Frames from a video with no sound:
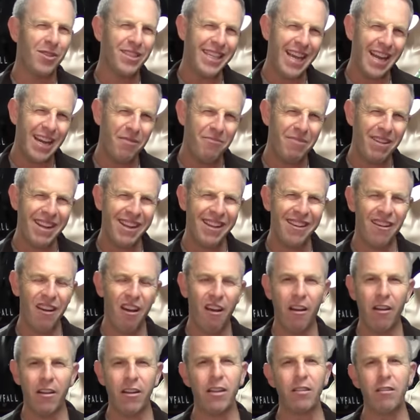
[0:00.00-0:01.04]
is anybody going to
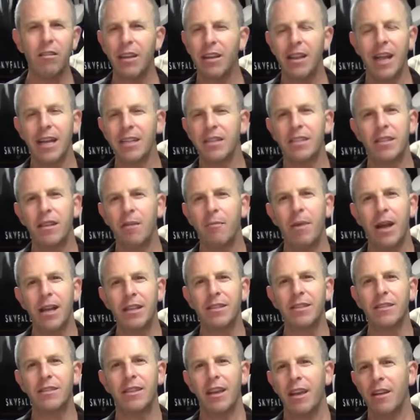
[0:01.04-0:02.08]
argue that that's the
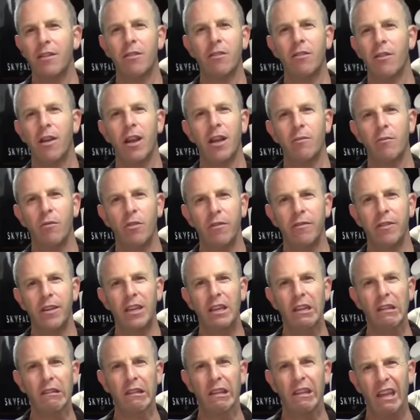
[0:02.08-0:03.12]
best Daniel Craig
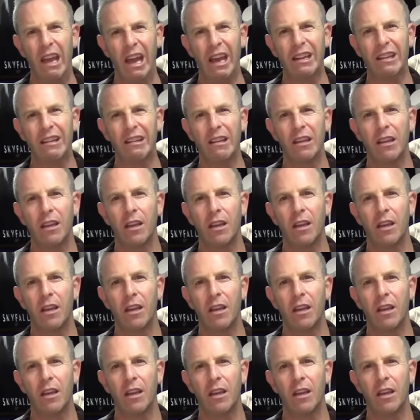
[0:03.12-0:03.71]
movie yet?